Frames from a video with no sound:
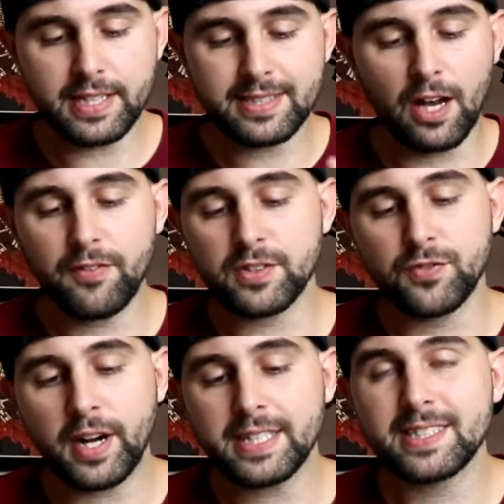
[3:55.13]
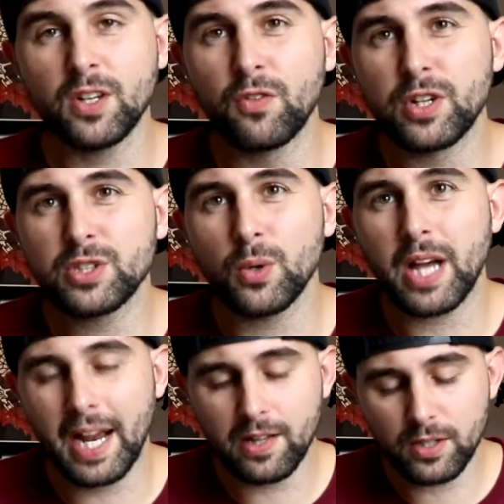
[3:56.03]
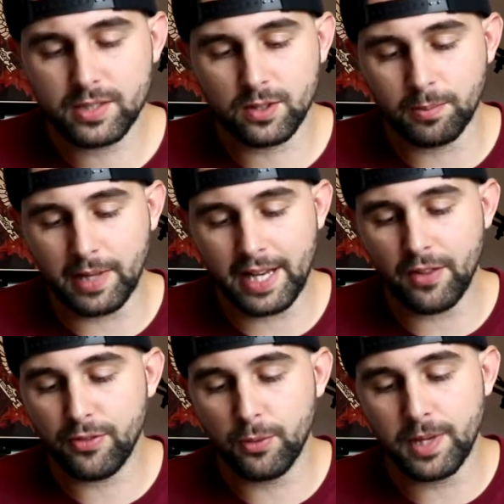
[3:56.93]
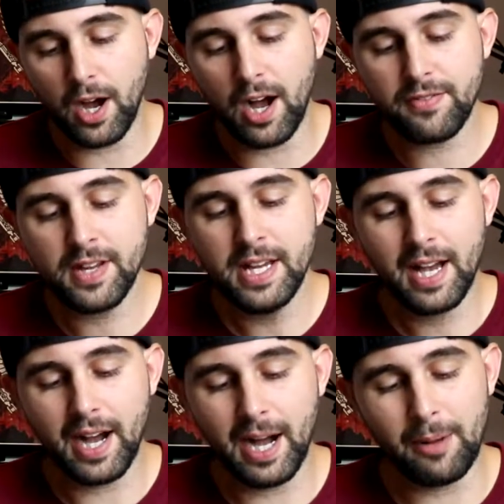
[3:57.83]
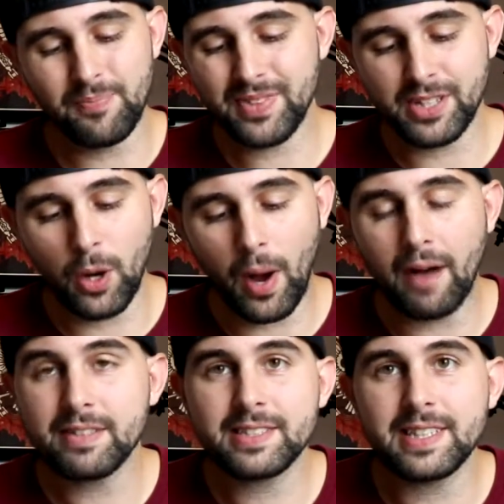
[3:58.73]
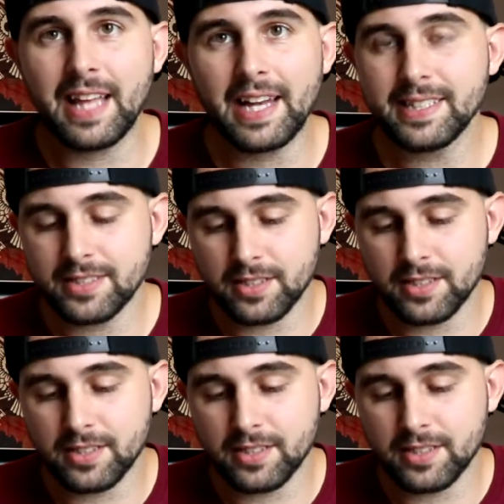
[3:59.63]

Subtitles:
itself is very silver, so it kind of looks a little bland. It threw me off. Obviously that is his